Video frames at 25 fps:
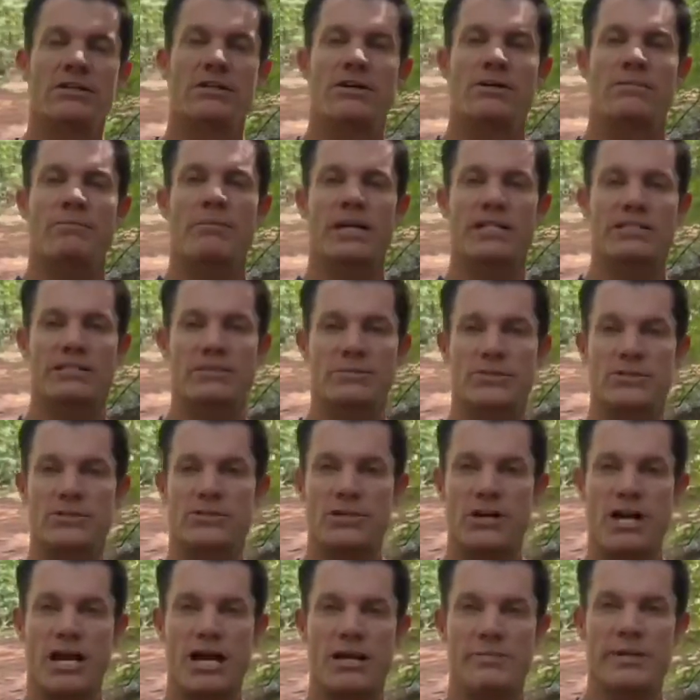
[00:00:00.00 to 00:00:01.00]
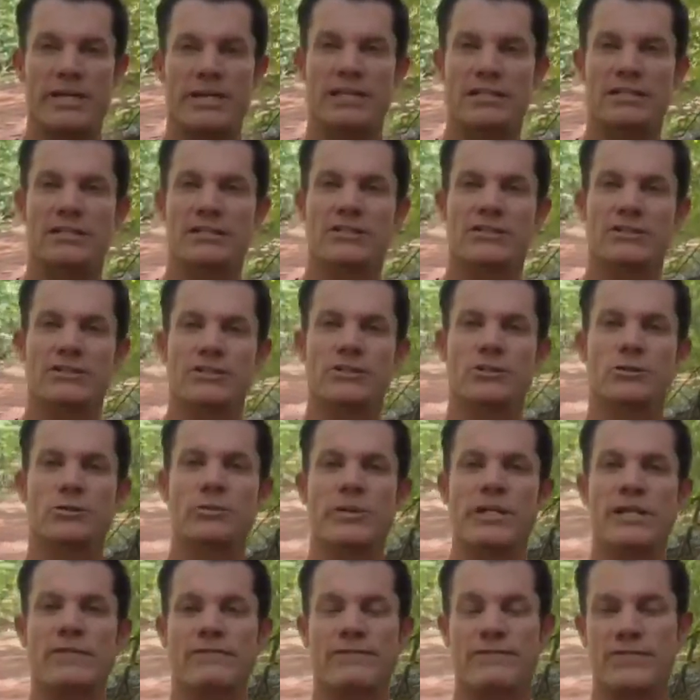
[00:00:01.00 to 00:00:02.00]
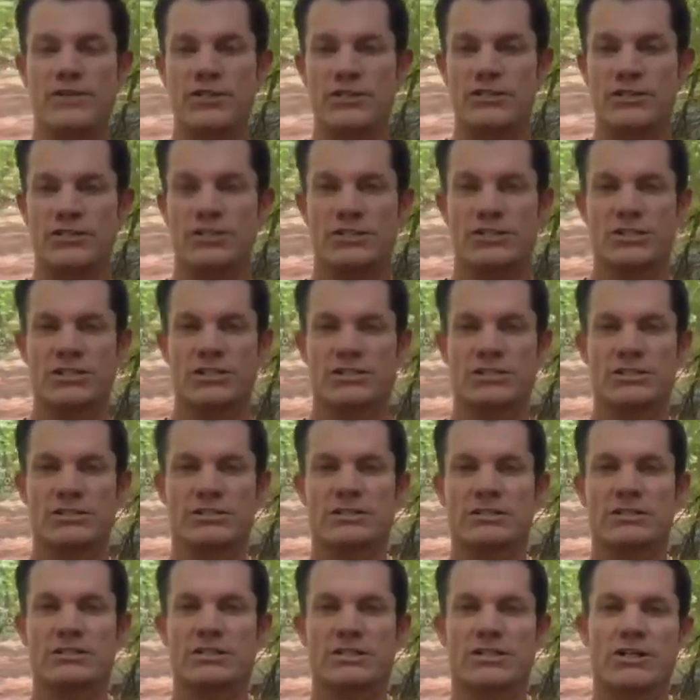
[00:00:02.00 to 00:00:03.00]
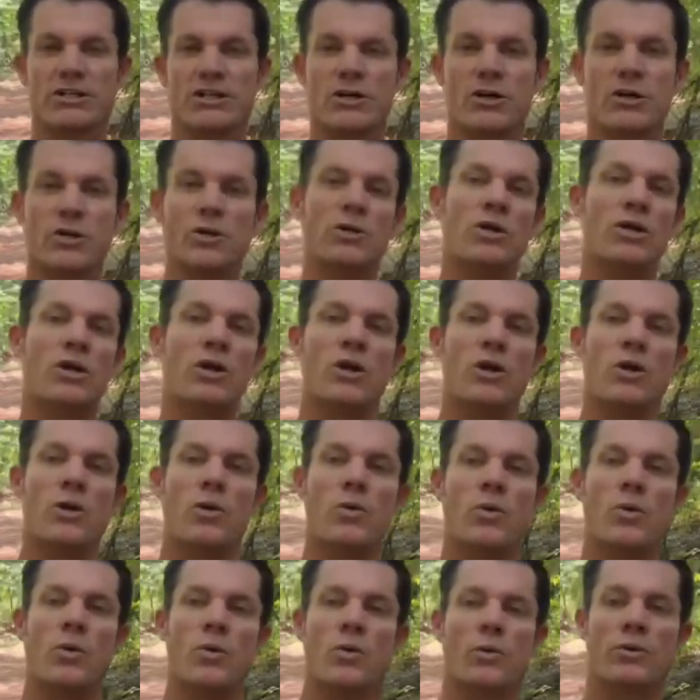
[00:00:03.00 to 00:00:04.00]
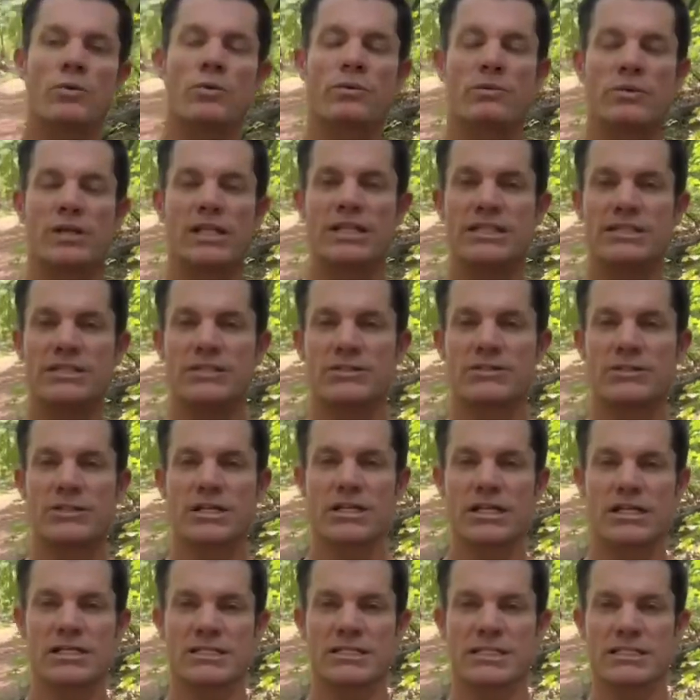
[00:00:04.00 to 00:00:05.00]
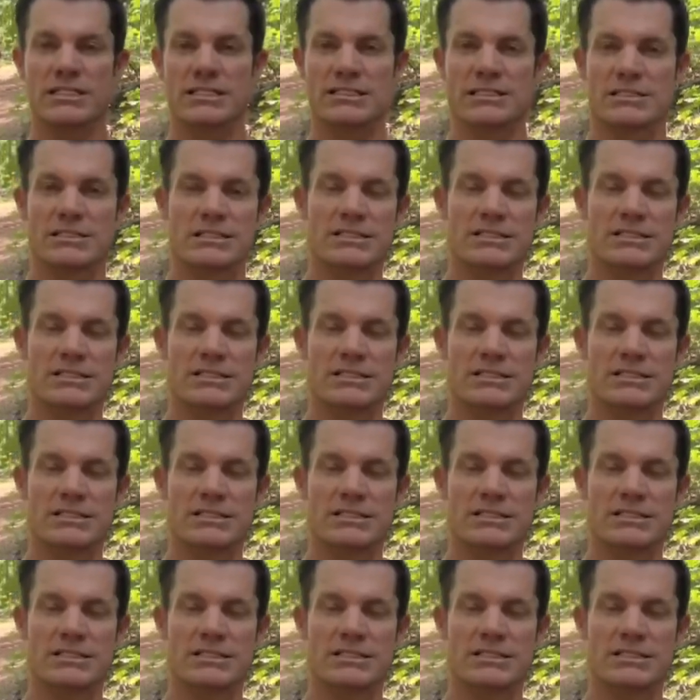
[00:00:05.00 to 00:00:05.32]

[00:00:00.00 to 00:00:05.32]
By subscribing, you'll be first to know when we release new content,